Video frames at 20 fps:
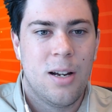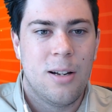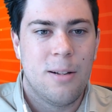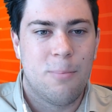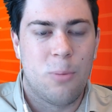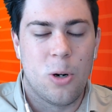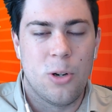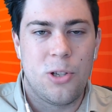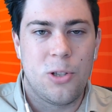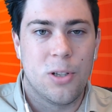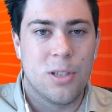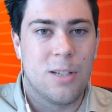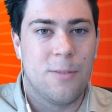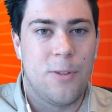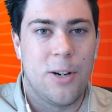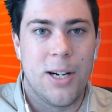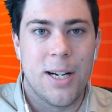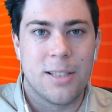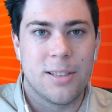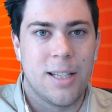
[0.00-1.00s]
Portugal is a
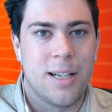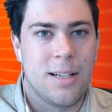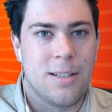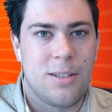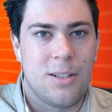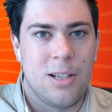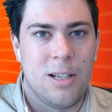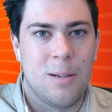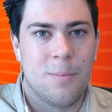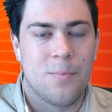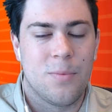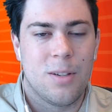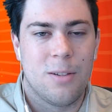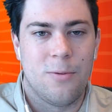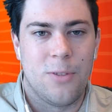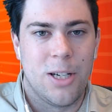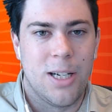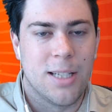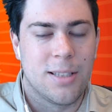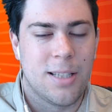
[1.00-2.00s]
very exciting team, a
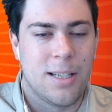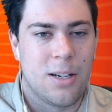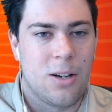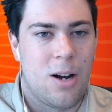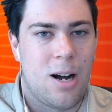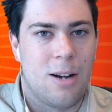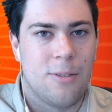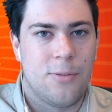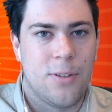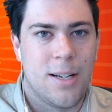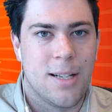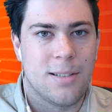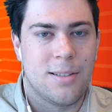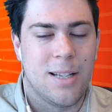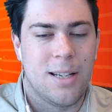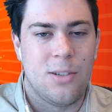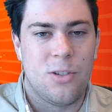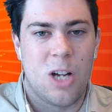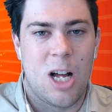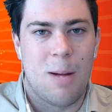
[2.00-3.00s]
very exciting offense.
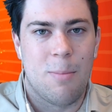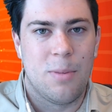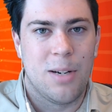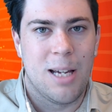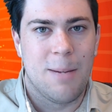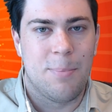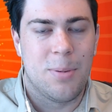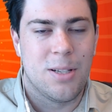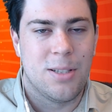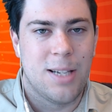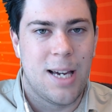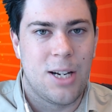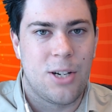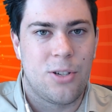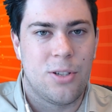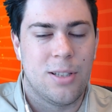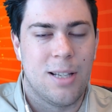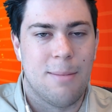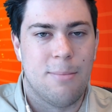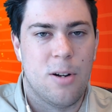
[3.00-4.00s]
They dominate
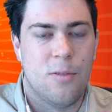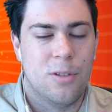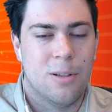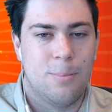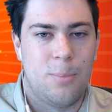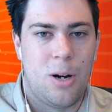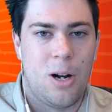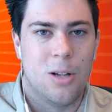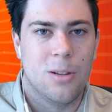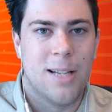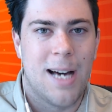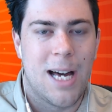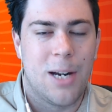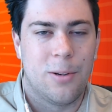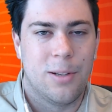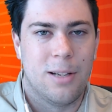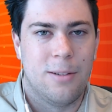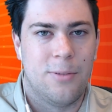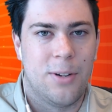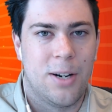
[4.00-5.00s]
possession. They move the ball
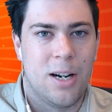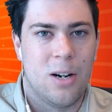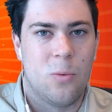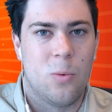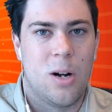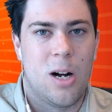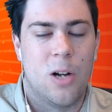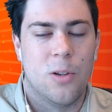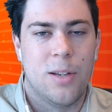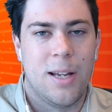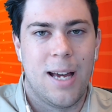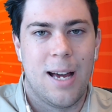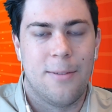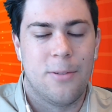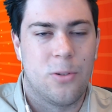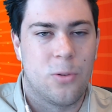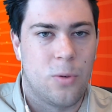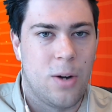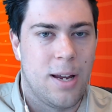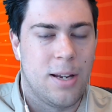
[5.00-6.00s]
laterally very well. They have
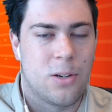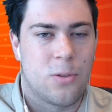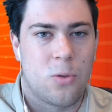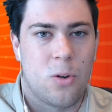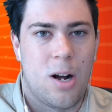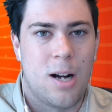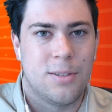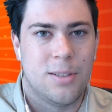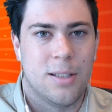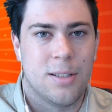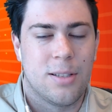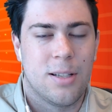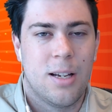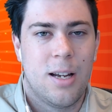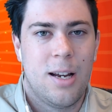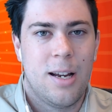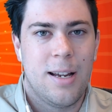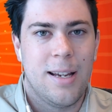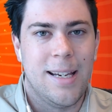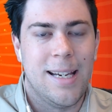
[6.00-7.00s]
great crosses
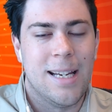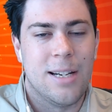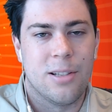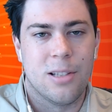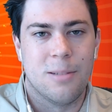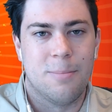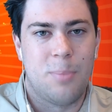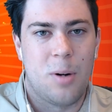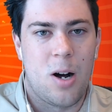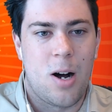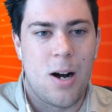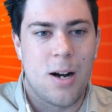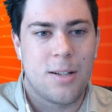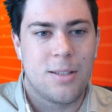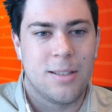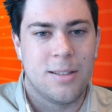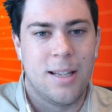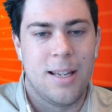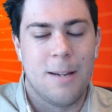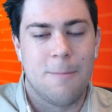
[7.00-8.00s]
into the
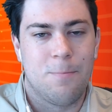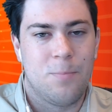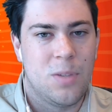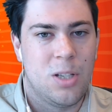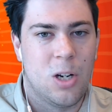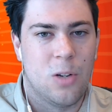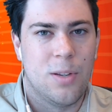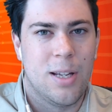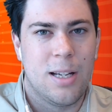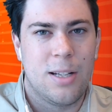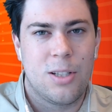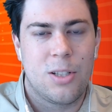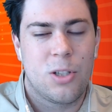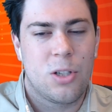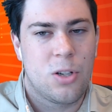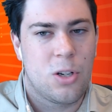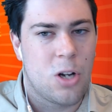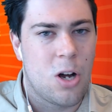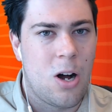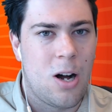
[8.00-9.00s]
box, and they, you know, they
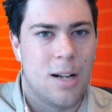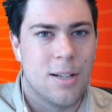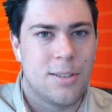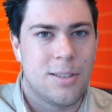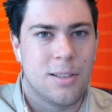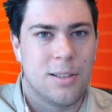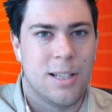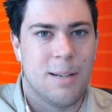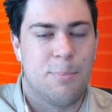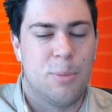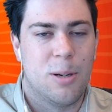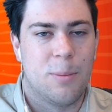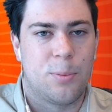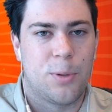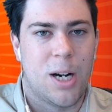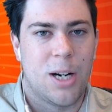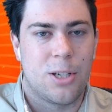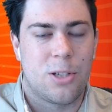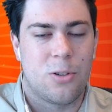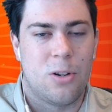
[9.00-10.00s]
constantly put
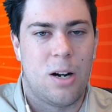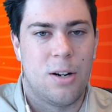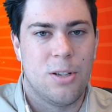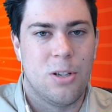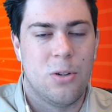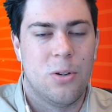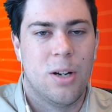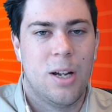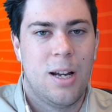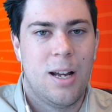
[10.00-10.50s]
pressure on you